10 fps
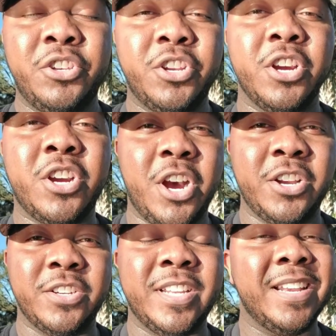Dirk
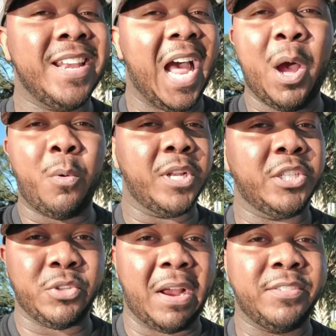Koetter did not want to
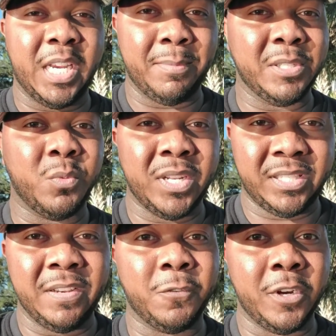draft Jameis
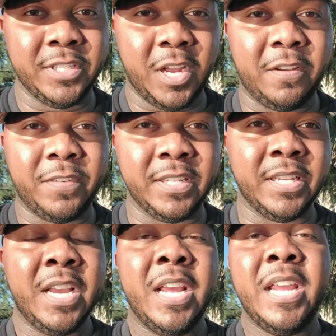Winston for his offense.
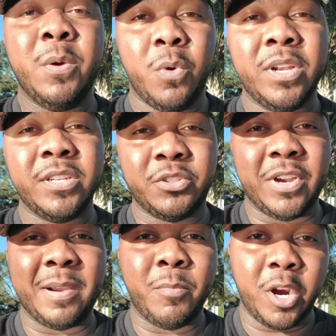He wanted to
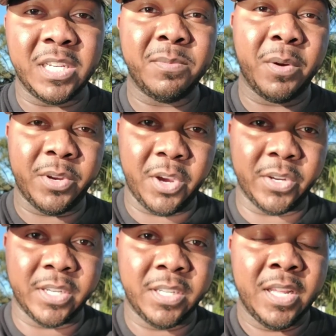draft Marcus
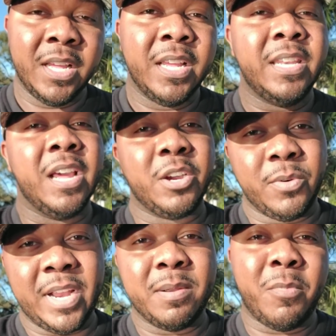Mariota. Now,
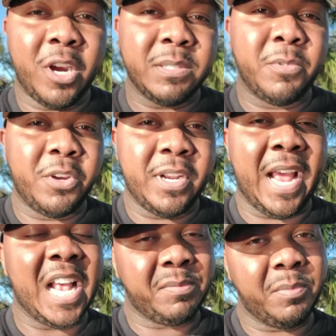granted, Marcus Mariota
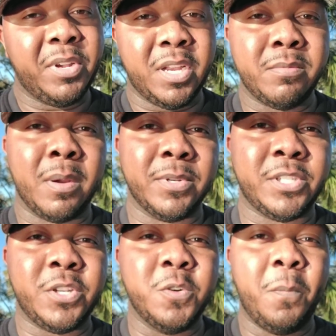has been putting up numbers
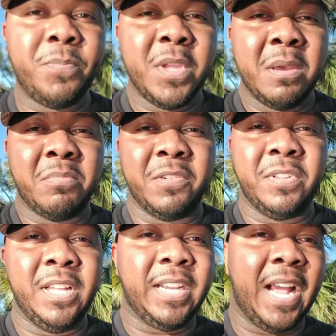too, but if
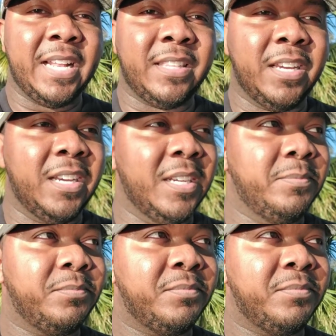you look at the